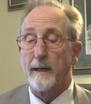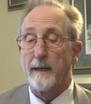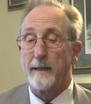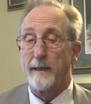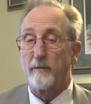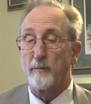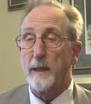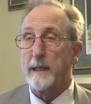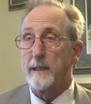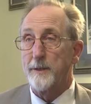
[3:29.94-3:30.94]

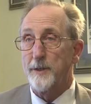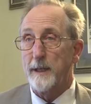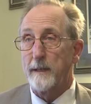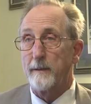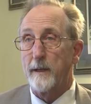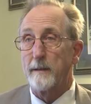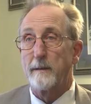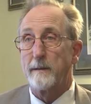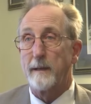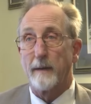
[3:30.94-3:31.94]
everybody can see that
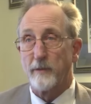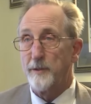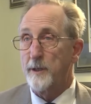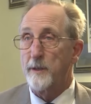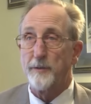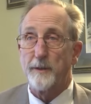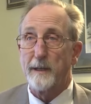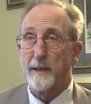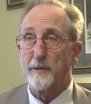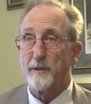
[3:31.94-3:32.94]
every
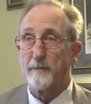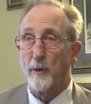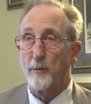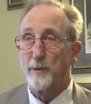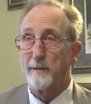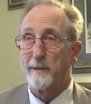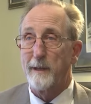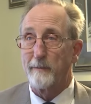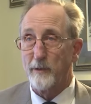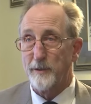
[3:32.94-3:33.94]
citizen gets to vote,
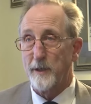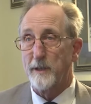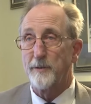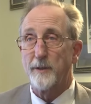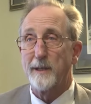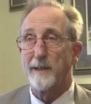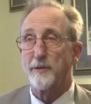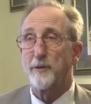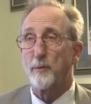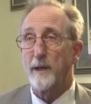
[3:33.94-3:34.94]
every citizen
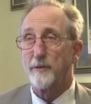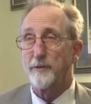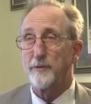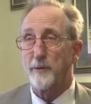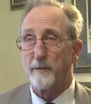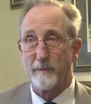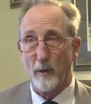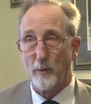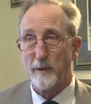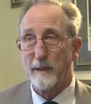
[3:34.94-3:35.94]
gets to register to
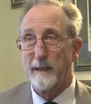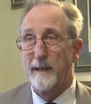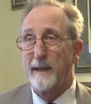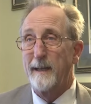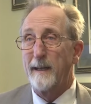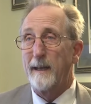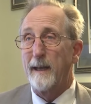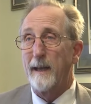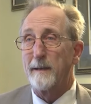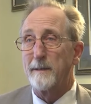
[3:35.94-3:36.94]
vote,
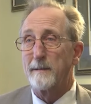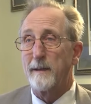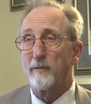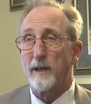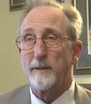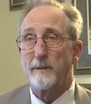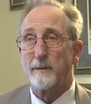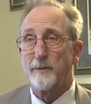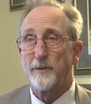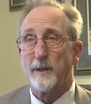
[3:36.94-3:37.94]
and every
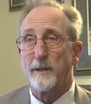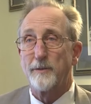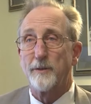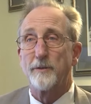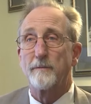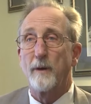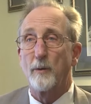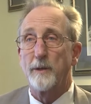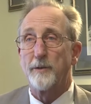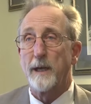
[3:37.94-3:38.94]
citizen's
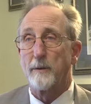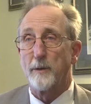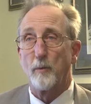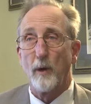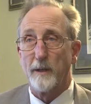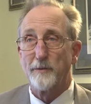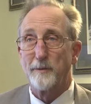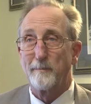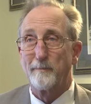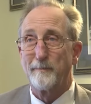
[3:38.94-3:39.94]
vote is counted once.